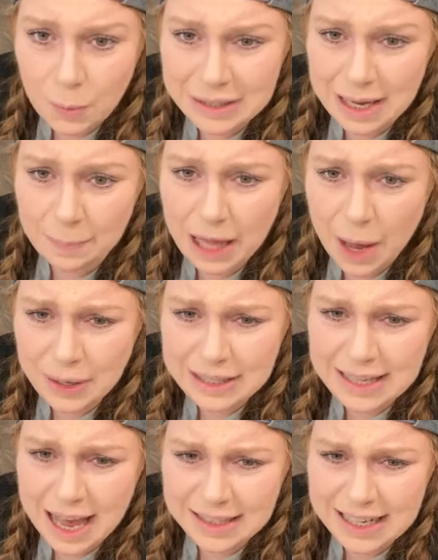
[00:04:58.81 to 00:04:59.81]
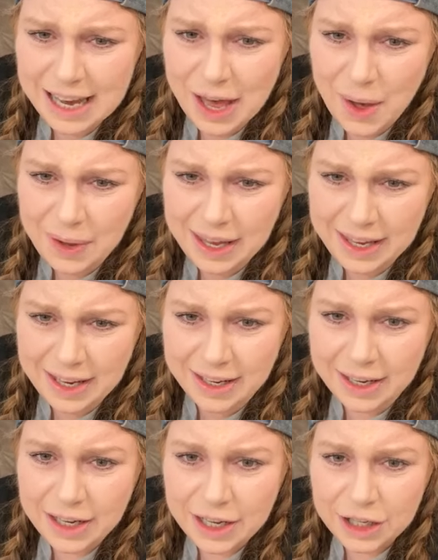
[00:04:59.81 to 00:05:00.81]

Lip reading: What's up, Lois? How's it going?